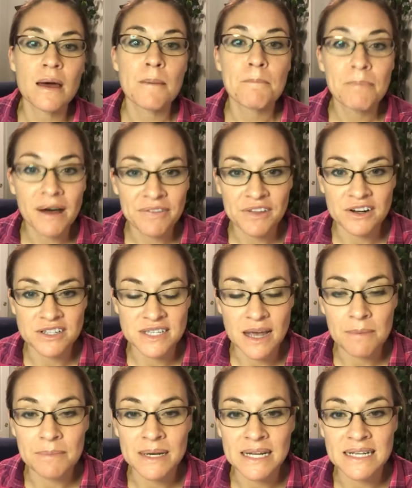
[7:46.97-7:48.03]
But there's
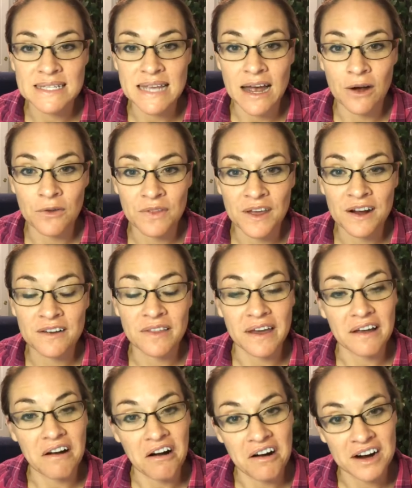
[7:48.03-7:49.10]
companies out there
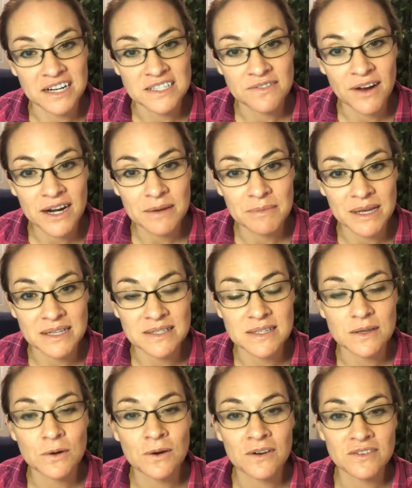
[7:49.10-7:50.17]
like RX Vitamins
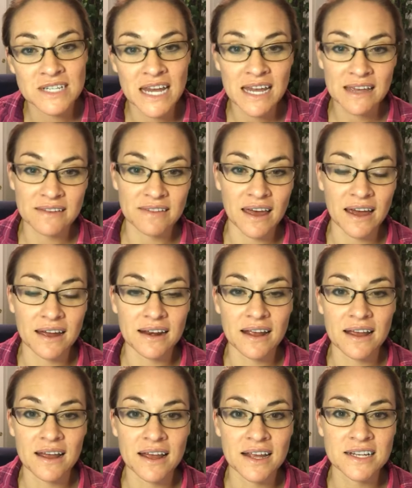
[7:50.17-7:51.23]
who have taken that,
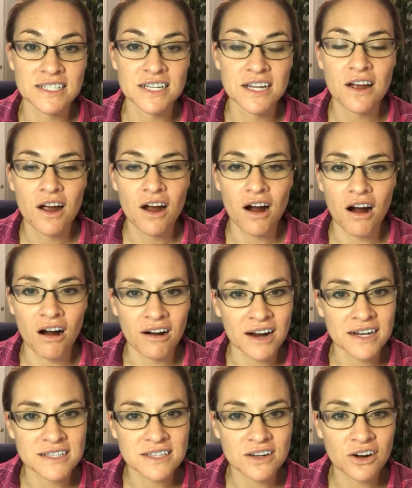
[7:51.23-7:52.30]
and
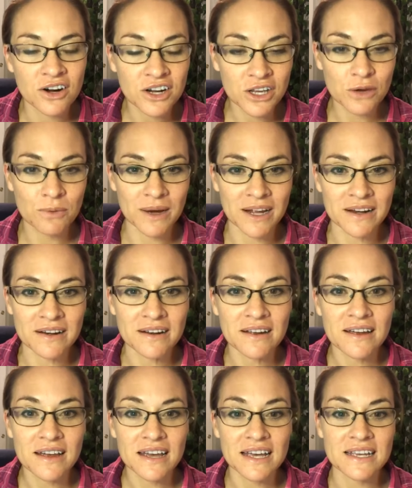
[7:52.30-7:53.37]
RX Curcumin
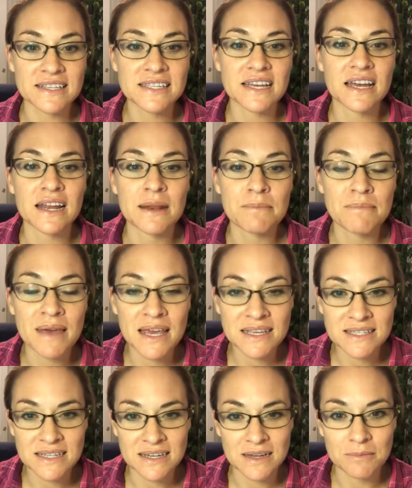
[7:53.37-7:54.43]
is an
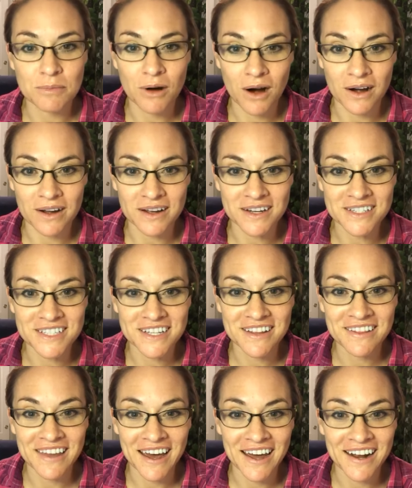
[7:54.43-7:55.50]
amazing product
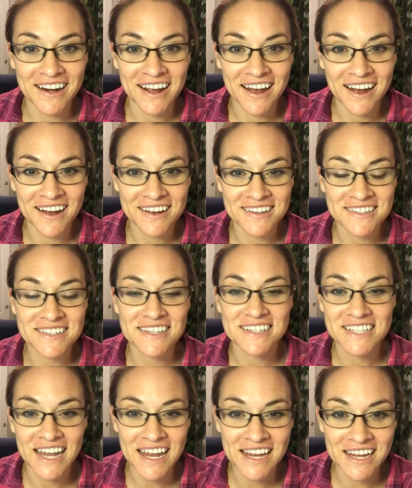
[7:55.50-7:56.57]
that has
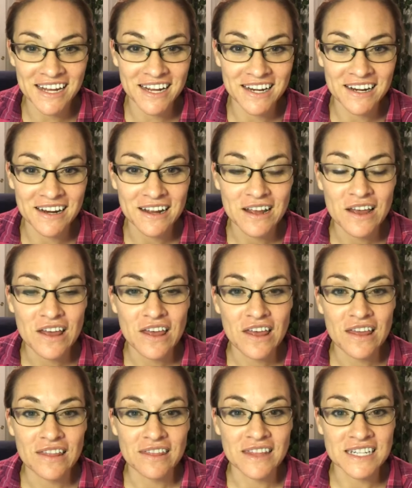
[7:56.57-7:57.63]
taken
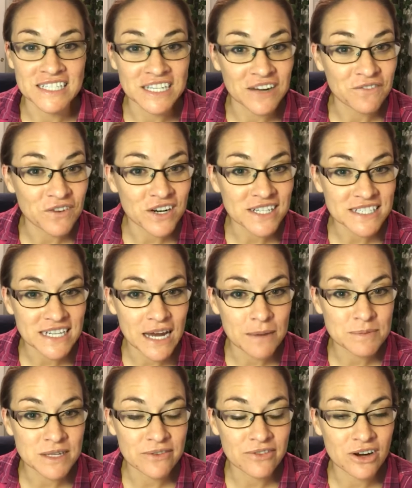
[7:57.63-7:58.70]
the different
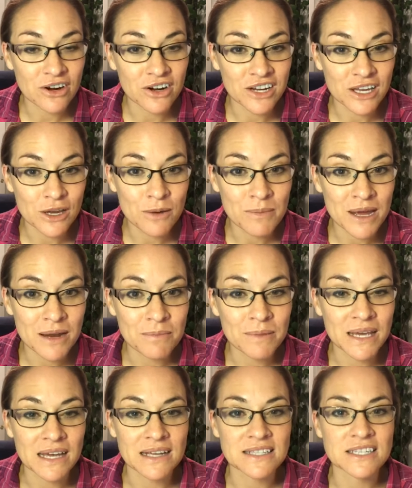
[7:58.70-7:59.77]
types of curcumin,
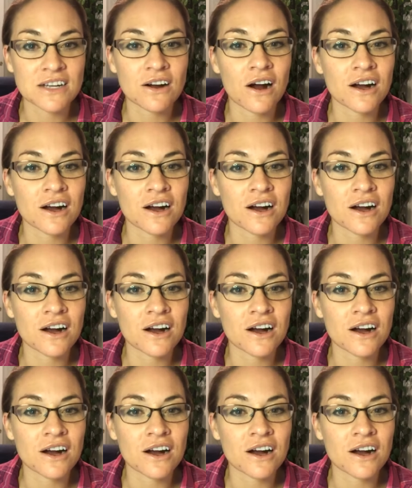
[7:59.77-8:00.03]
because there are